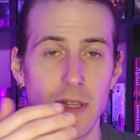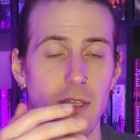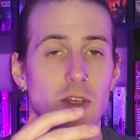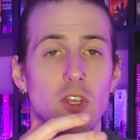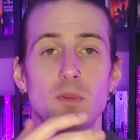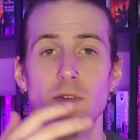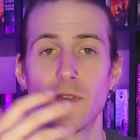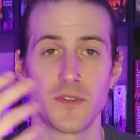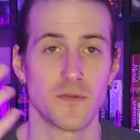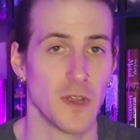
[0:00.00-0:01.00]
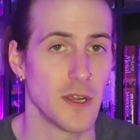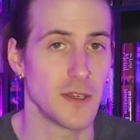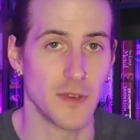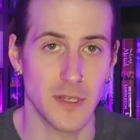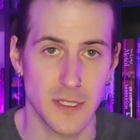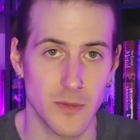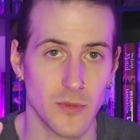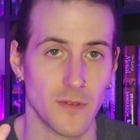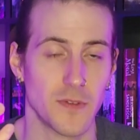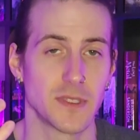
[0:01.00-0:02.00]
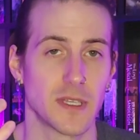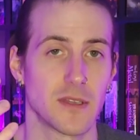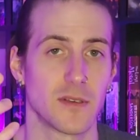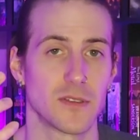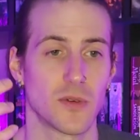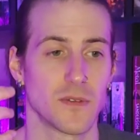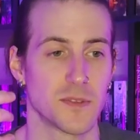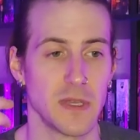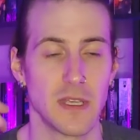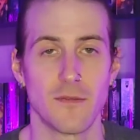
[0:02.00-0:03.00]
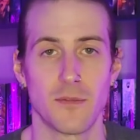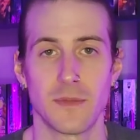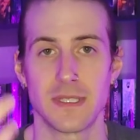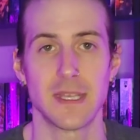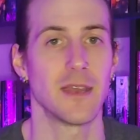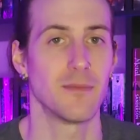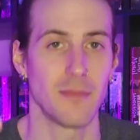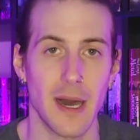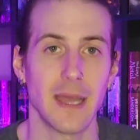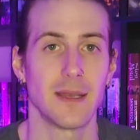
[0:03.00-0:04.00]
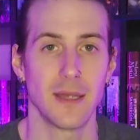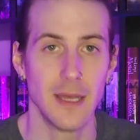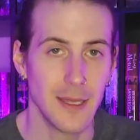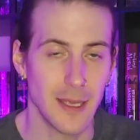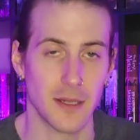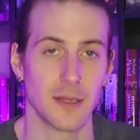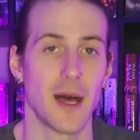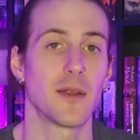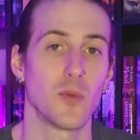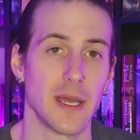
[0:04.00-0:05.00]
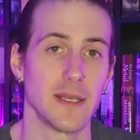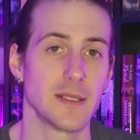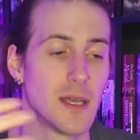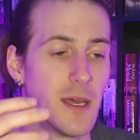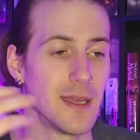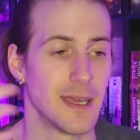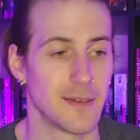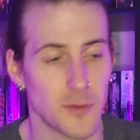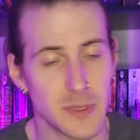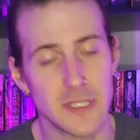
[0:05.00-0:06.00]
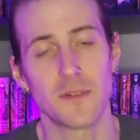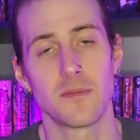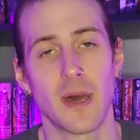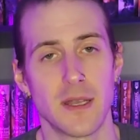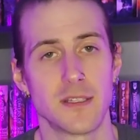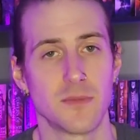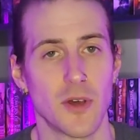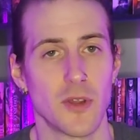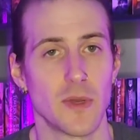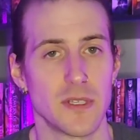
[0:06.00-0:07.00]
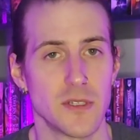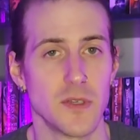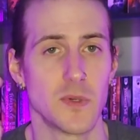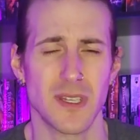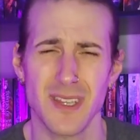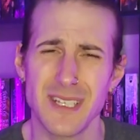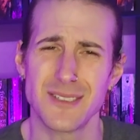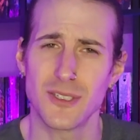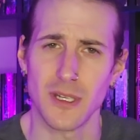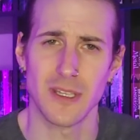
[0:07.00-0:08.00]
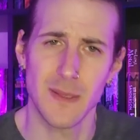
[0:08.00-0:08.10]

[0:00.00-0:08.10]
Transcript: The humor feels very, very similar. It feels like they're sort of speaking from the same mind in a lot of ways, and from a different mind in some other ways too, which I think is good.